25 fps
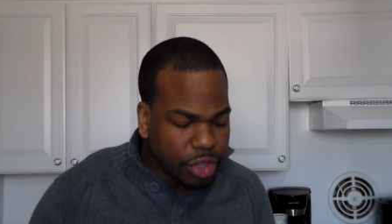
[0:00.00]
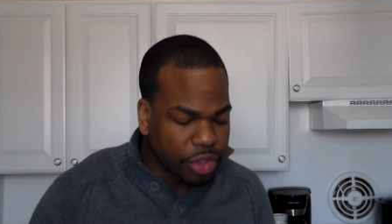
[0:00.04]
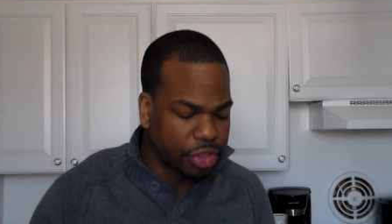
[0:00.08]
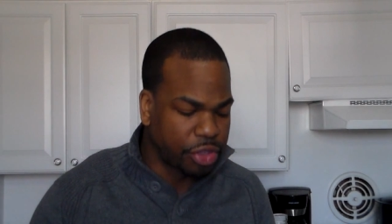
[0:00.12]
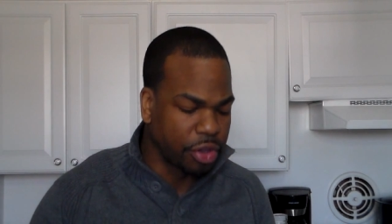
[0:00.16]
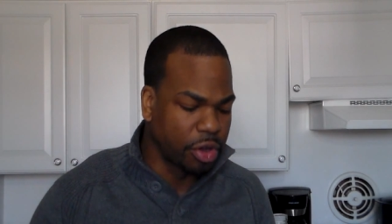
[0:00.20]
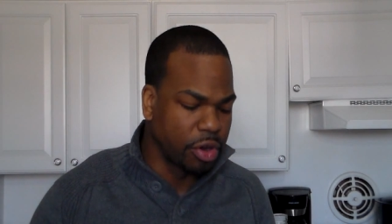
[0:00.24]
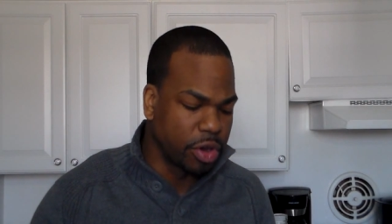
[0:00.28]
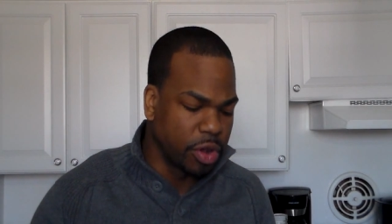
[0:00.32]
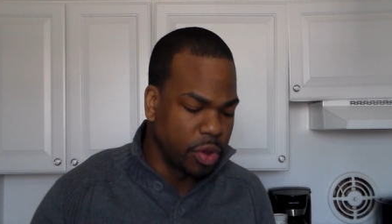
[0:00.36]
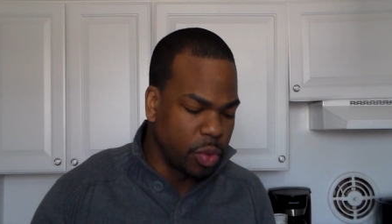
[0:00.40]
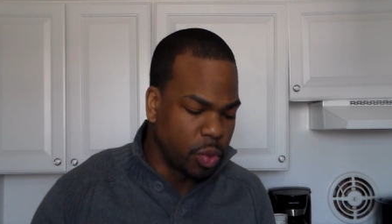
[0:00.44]
to
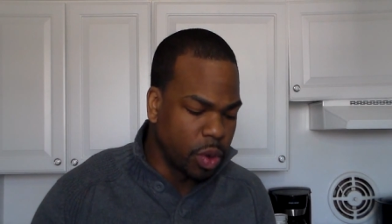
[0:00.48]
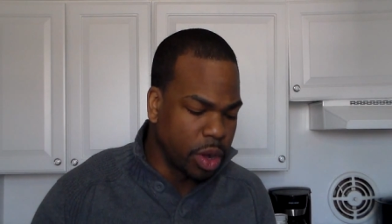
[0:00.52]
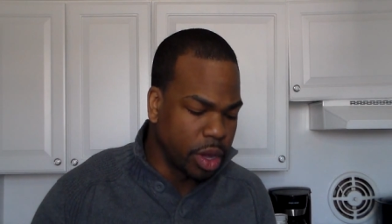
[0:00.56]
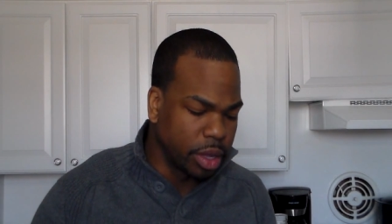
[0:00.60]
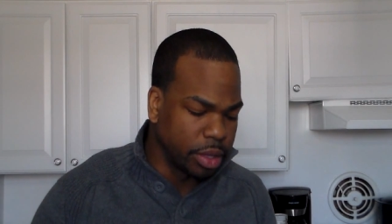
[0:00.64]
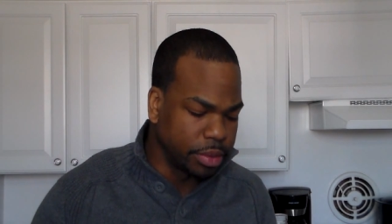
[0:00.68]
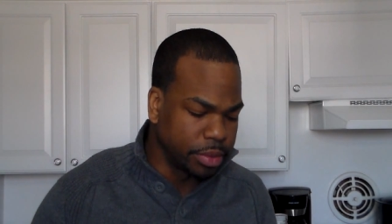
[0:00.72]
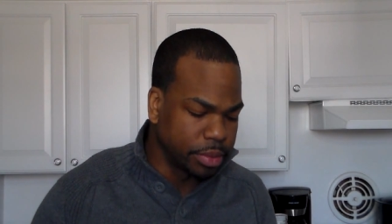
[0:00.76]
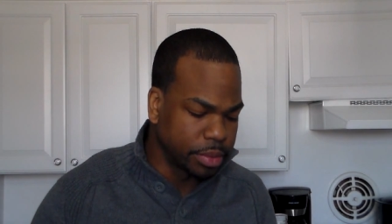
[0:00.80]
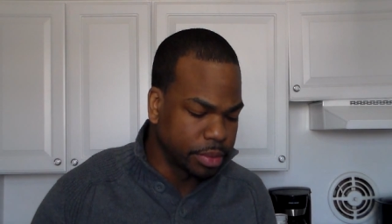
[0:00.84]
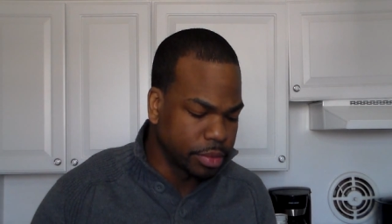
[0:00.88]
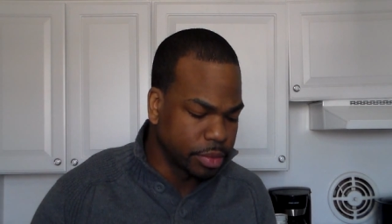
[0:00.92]

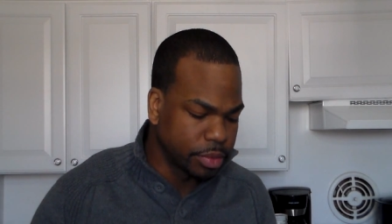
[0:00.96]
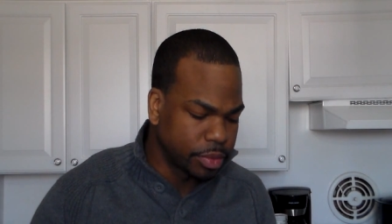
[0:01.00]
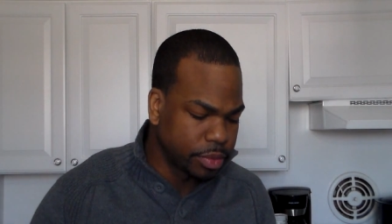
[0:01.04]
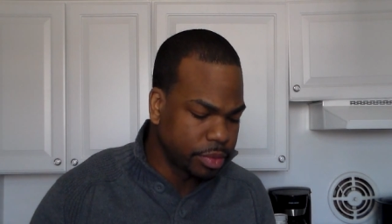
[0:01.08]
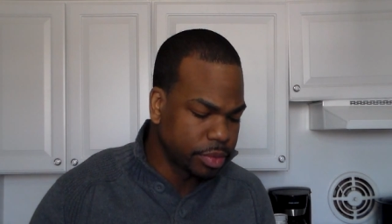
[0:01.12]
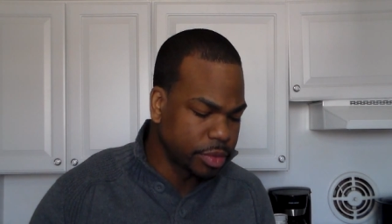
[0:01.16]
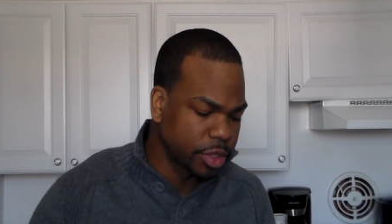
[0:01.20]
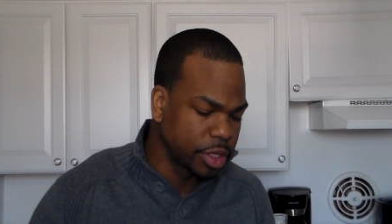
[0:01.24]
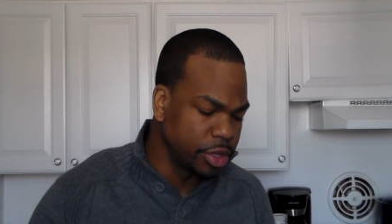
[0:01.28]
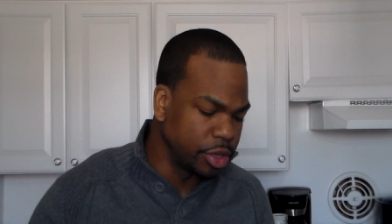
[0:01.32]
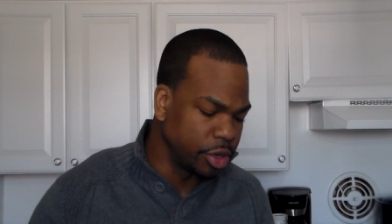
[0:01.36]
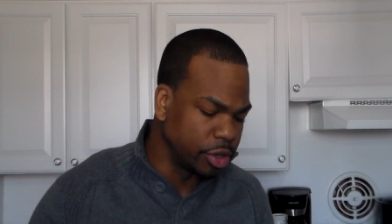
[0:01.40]
31
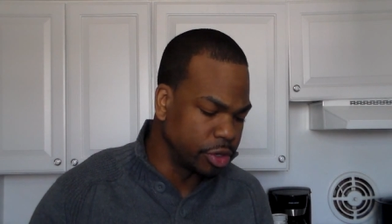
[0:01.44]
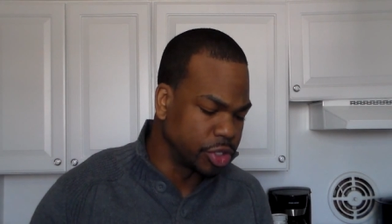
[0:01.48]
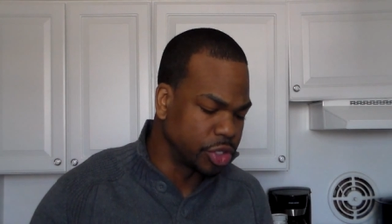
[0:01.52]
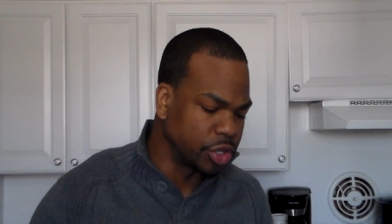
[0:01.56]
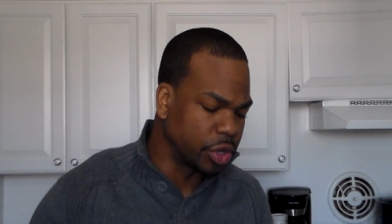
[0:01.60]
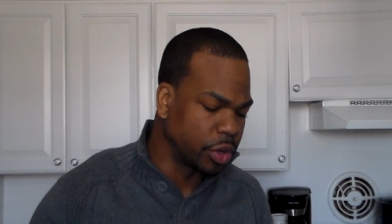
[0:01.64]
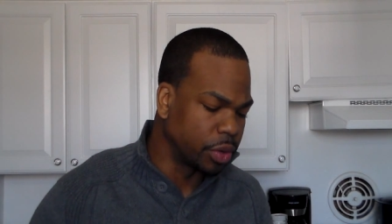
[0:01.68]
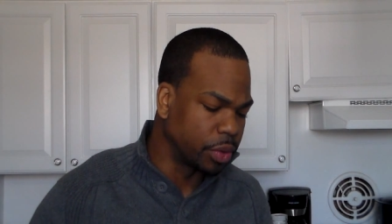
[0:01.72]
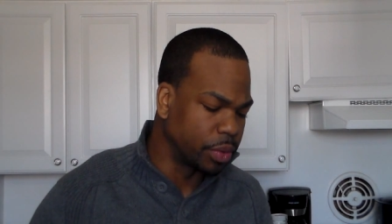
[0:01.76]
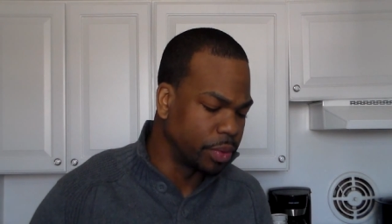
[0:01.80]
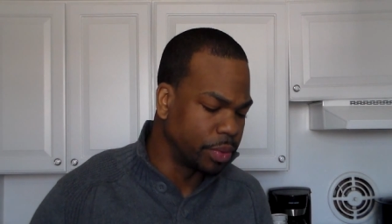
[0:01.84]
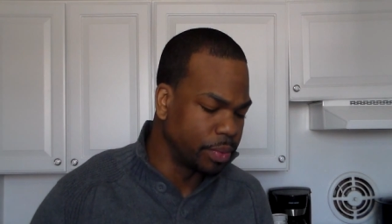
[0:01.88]

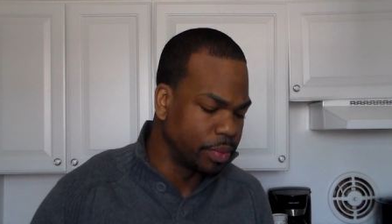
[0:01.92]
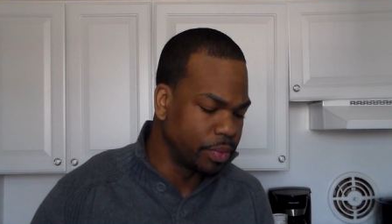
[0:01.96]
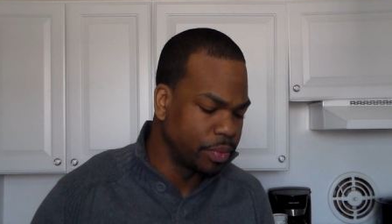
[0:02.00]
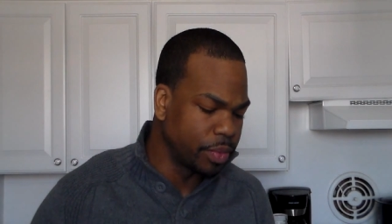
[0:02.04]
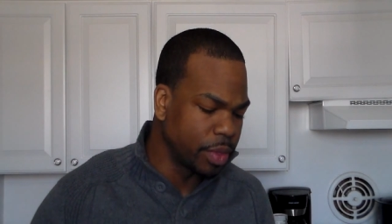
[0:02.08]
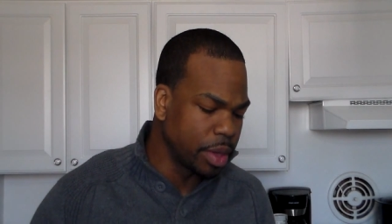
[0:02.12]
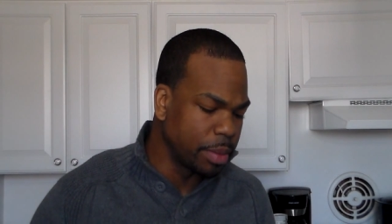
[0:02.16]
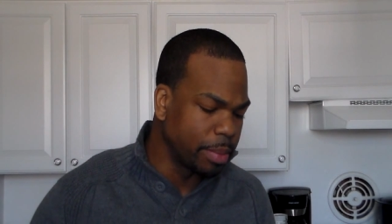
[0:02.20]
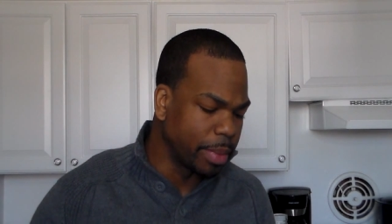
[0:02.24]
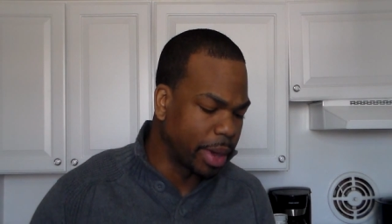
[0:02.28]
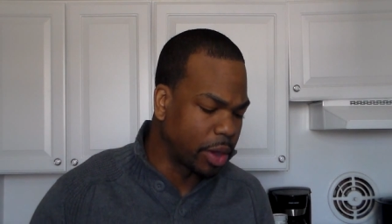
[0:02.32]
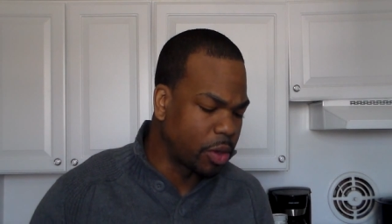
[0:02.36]
years old.
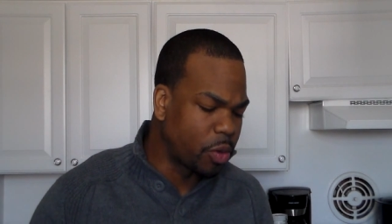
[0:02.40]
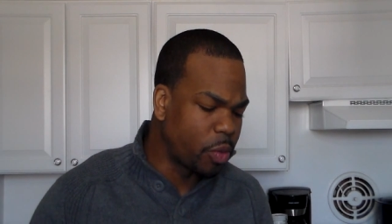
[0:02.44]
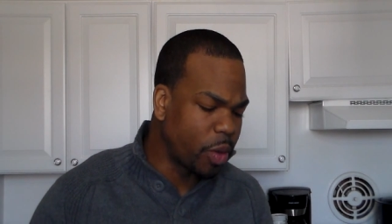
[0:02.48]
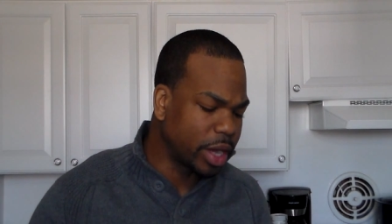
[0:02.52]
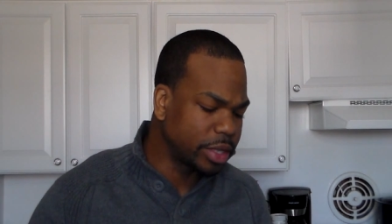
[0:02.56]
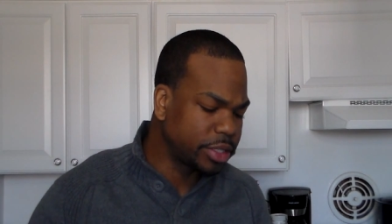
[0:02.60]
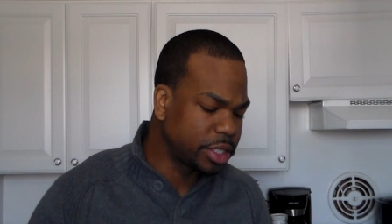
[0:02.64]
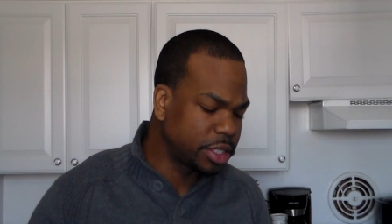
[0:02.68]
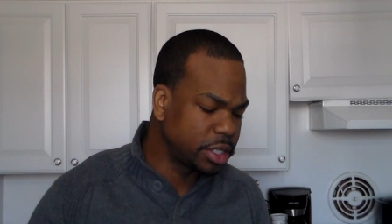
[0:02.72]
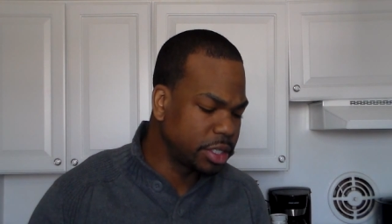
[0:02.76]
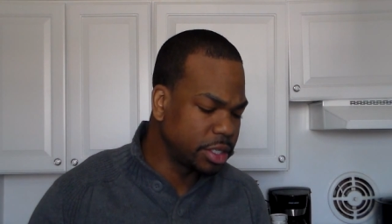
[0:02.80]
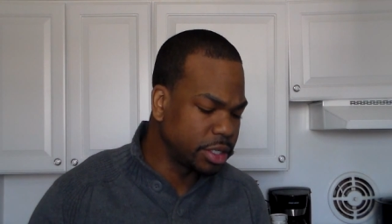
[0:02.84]
My
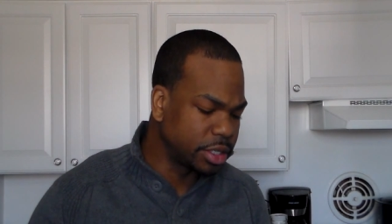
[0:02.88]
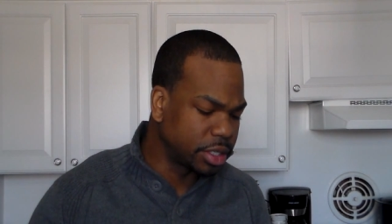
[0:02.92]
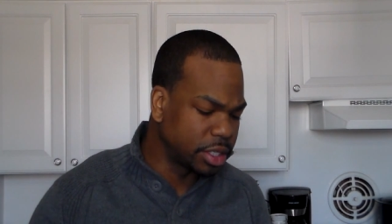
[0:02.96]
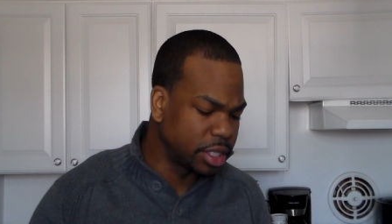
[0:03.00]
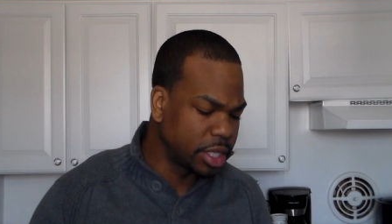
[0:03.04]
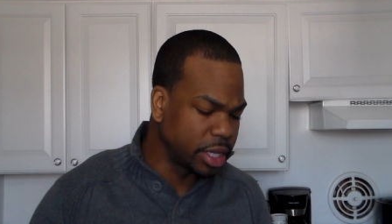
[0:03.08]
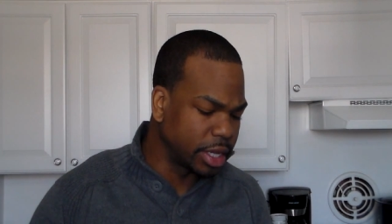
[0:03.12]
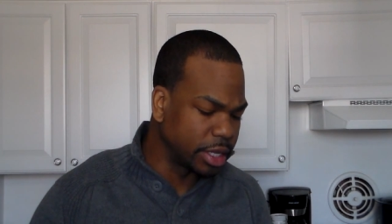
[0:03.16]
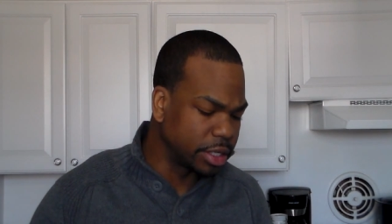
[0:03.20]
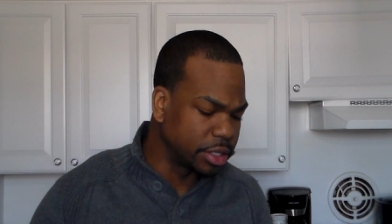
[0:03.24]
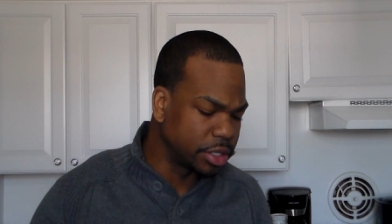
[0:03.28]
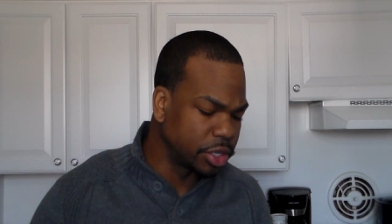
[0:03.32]
question
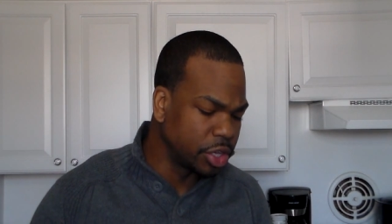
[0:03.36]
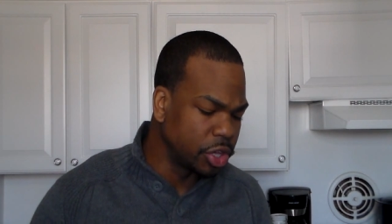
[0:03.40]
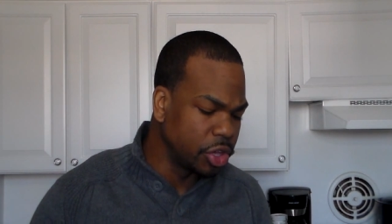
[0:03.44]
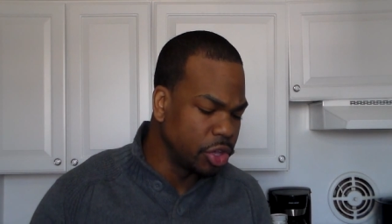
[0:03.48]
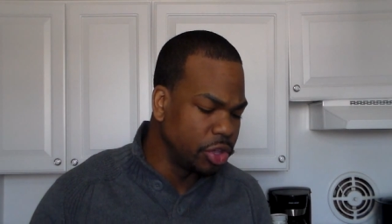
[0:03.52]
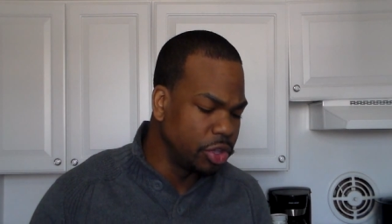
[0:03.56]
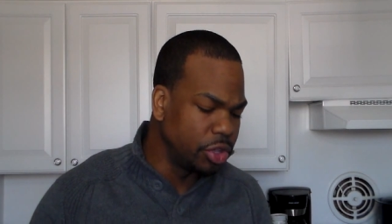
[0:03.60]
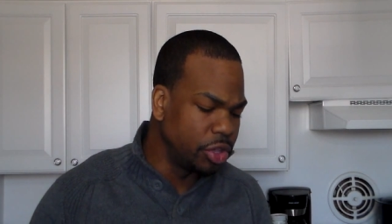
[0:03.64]
is this: